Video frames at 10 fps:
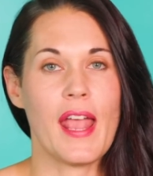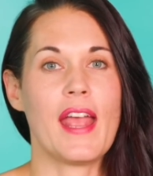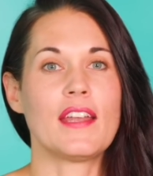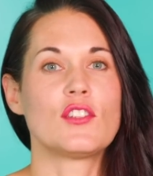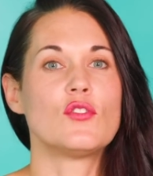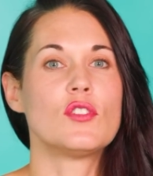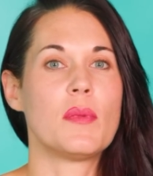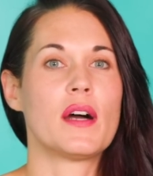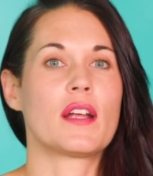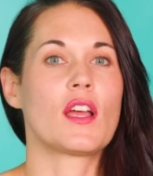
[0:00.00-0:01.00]
and to
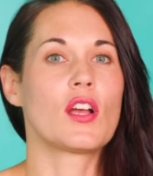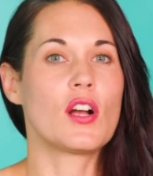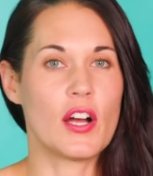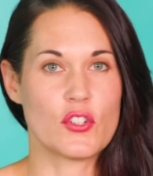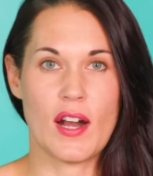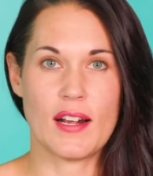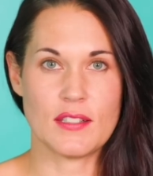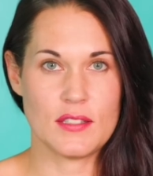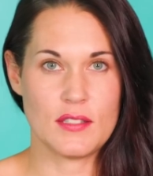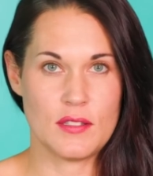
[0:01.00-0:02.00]
demonic
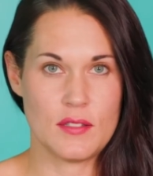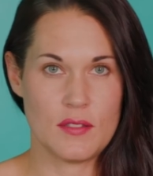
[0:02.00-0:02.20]
contracts.